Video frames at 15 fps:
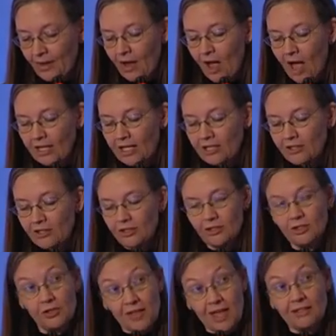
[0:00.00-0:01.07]
on its
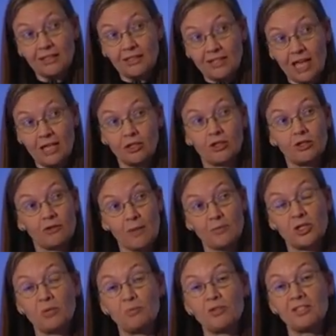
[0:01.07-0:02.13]
2010
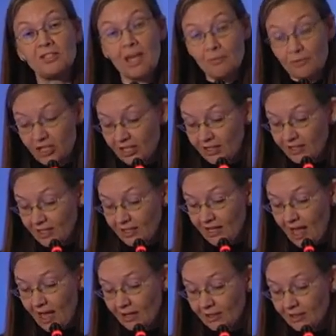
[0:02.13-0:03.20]
Corruption Perceptions
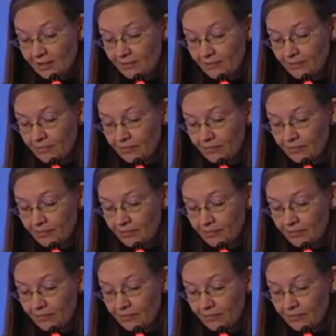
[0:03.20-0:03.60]
Index,